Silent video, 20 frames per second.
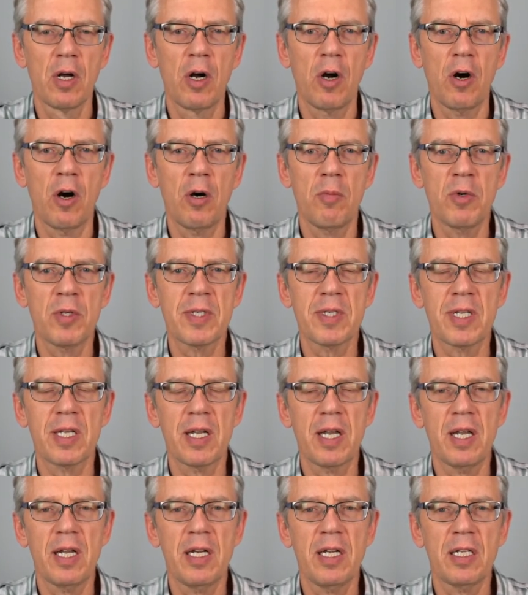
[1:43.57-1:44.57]

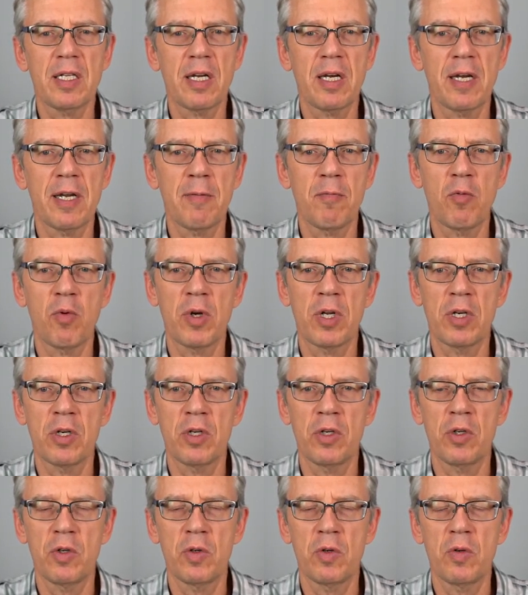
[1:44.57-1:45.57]
Almost any time
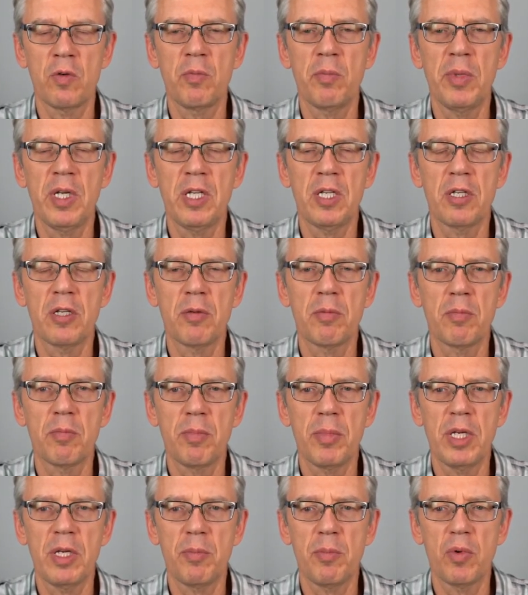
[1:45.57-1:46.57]
when you meet
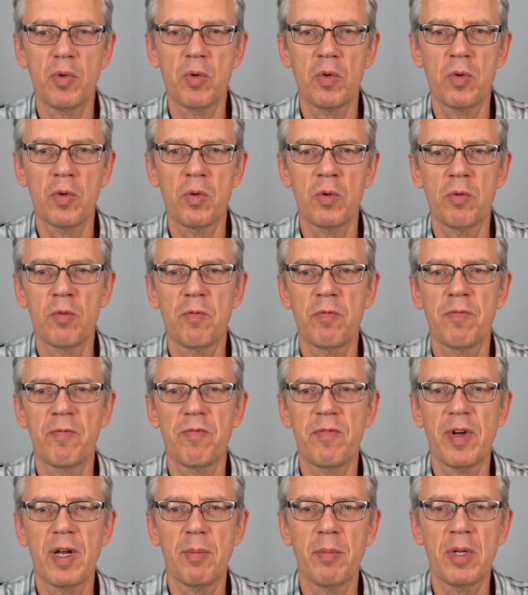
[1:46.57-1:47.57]
people,
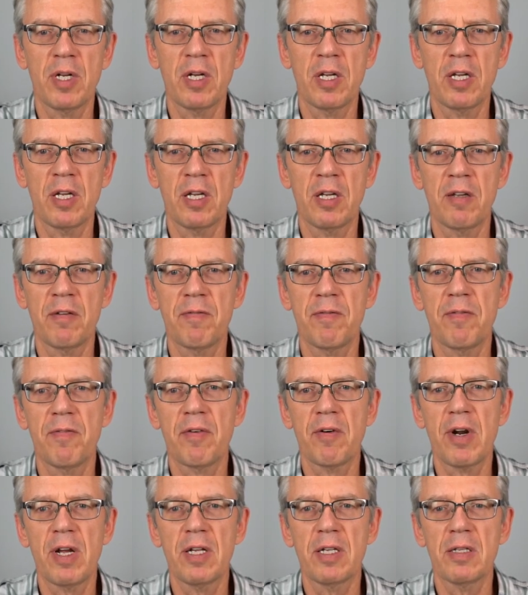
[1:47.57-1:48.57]
family,
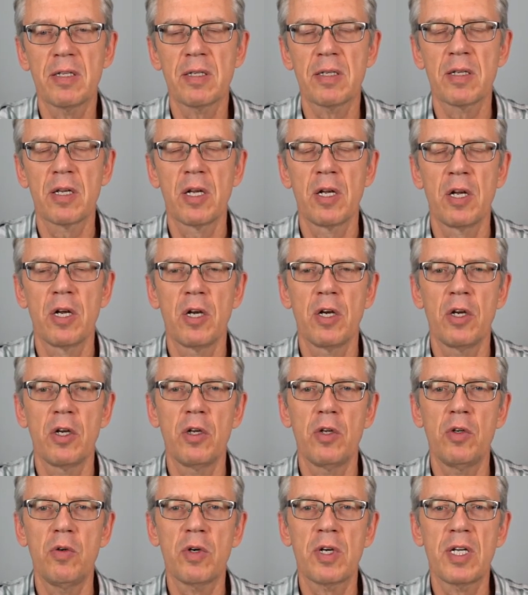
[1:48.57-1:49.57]
friends,
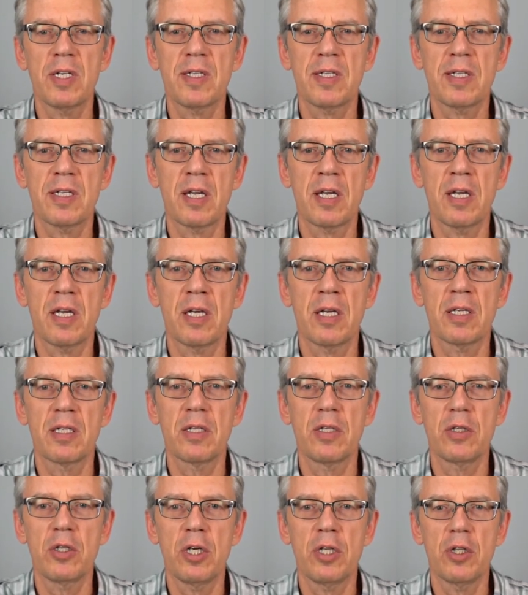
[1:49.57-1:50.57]
you can say
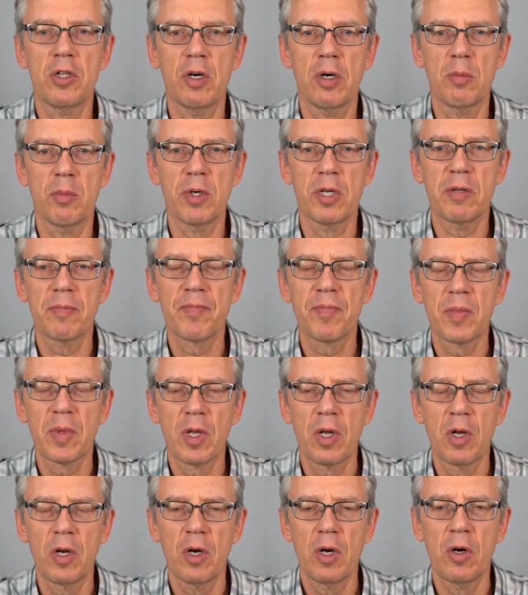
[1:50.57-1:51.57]
dzień dobry.
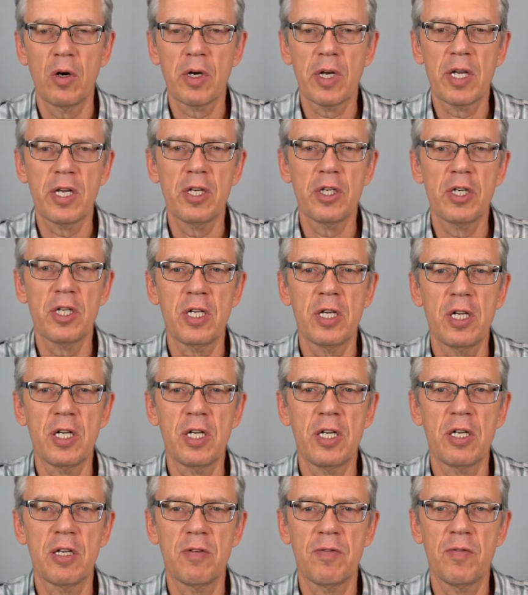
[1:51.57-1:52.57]

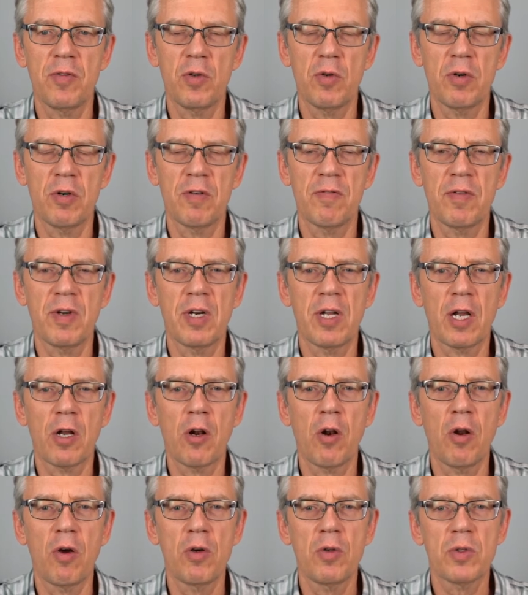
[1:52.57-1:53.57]
Occasionally, if you are very
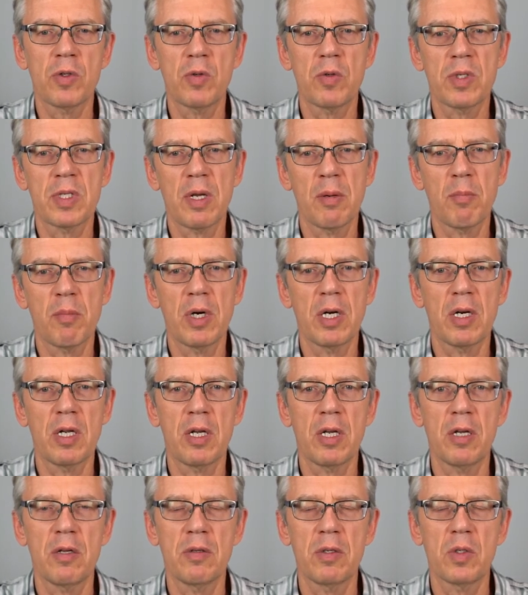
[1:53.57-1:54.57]
close to
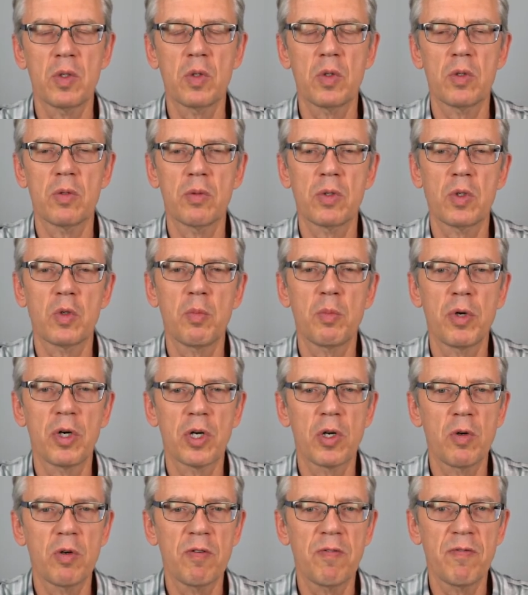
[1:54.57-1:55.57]
somebody, super
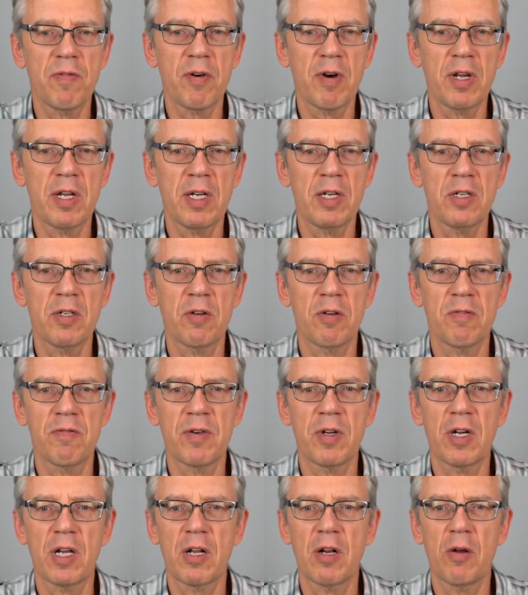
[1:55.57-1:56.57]
good friend or
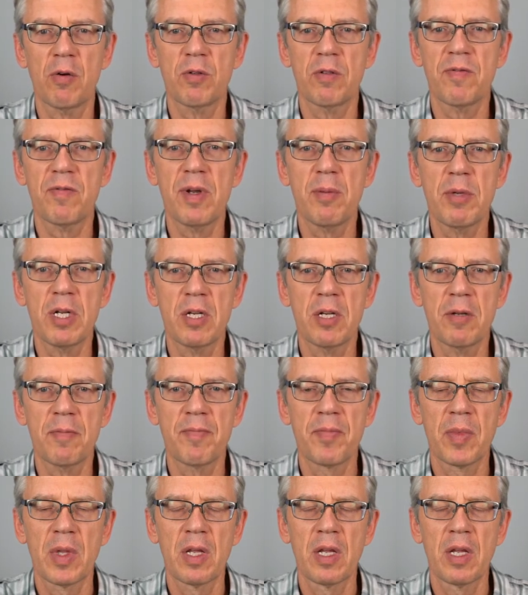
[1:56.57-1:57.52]
very close family,